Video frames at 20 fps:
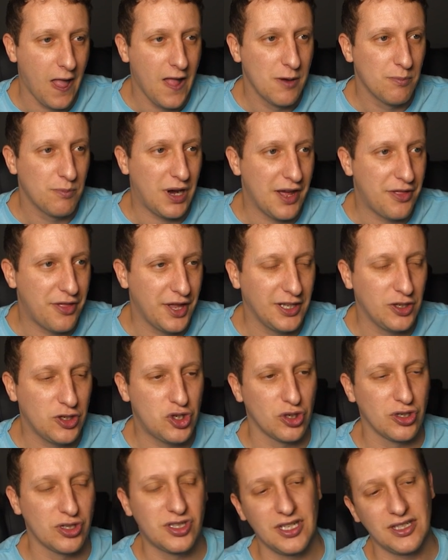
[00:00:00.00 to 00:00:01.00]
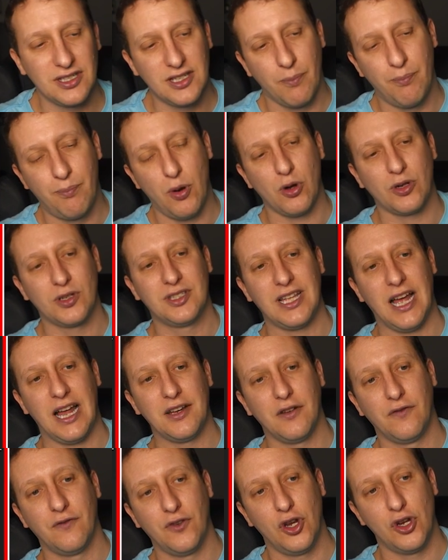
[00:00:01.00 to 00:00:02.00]
but I think just as the bog
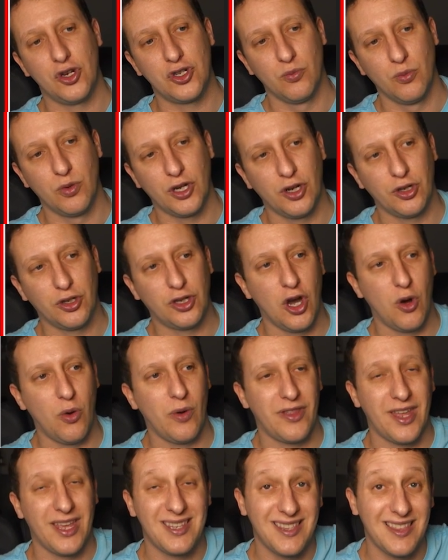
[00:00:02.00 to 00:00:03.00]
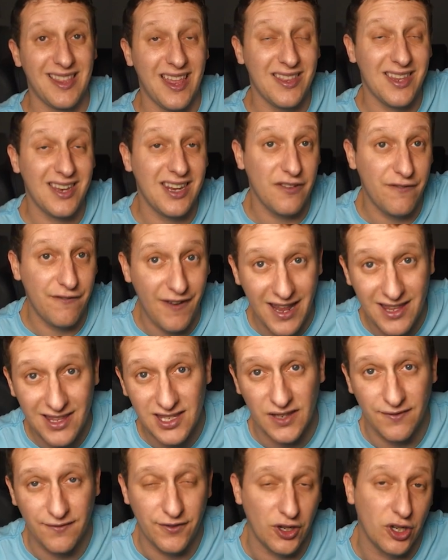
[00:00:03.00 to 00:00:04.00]
standard version, we're going to go with this. And then the
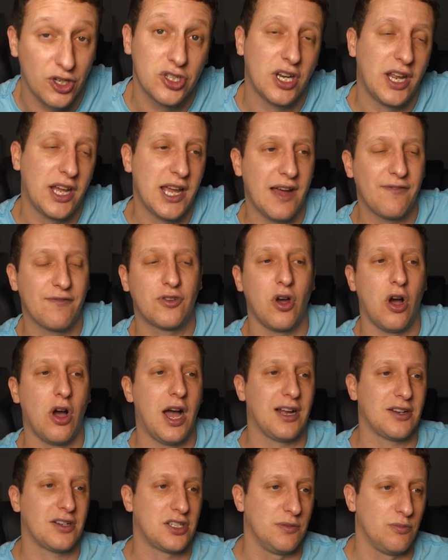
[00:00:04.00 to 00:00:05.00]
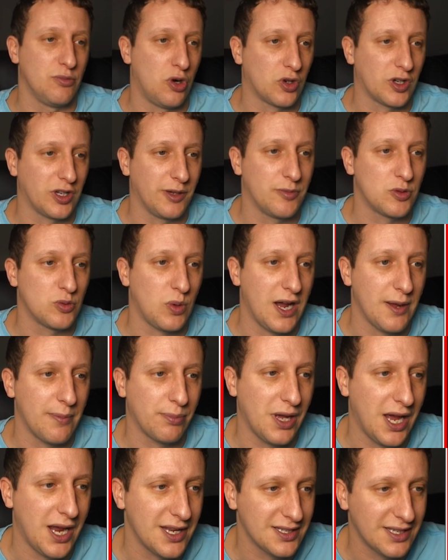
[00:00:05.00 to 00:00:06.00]
defensive version, I have got actually Morgan Gibbs-White
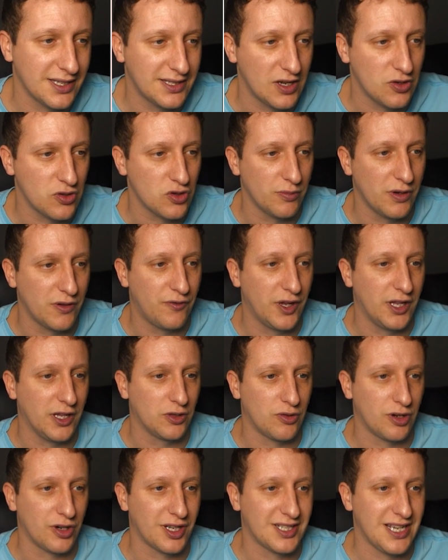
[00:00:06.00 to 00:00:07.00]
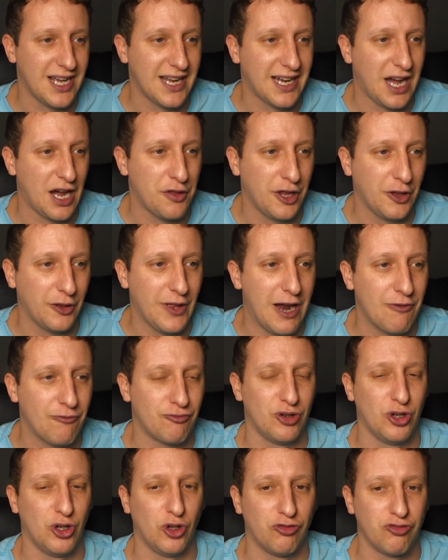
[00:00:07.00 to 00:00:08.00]
playing as a central midfielder on attack. I think that
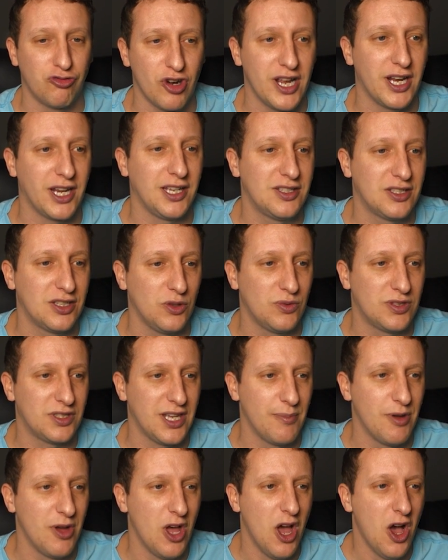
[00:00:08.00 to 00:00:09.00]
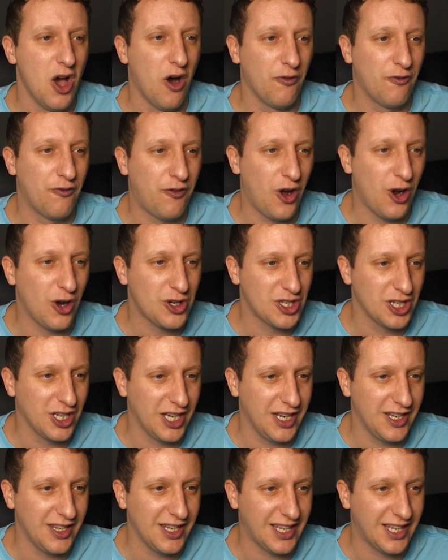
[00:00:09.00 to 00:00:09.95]
role really suits him. Unfortunately, in the